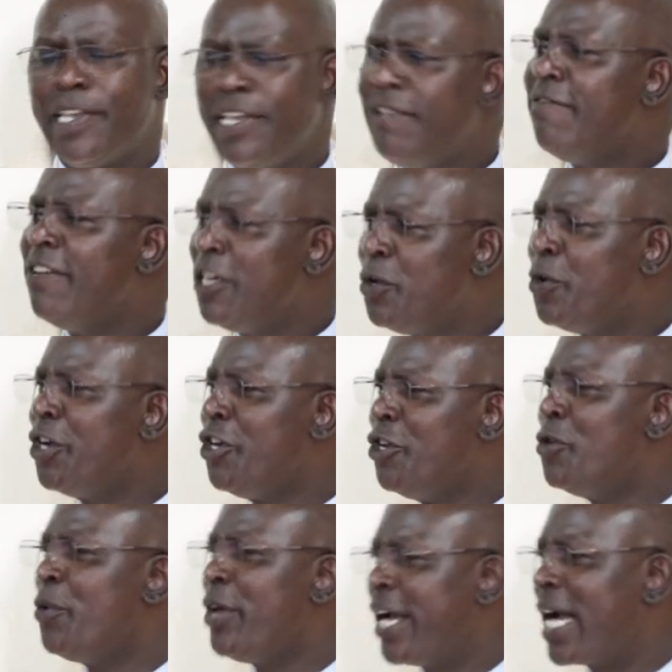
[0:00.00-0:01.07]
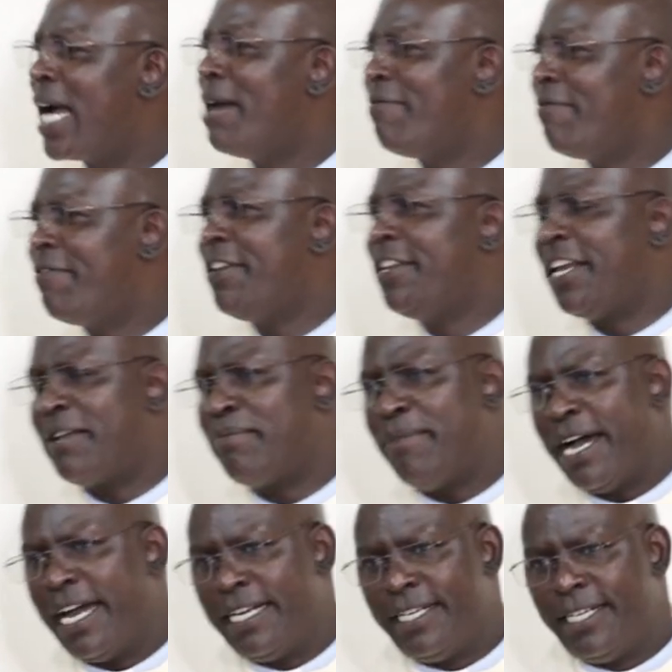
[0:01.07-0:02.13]
Even when you wake up feeling
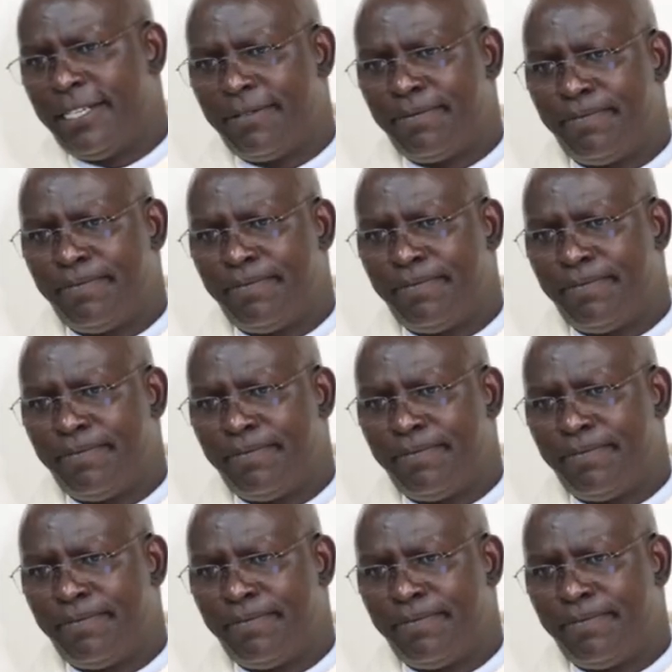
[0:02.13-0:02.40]
bad,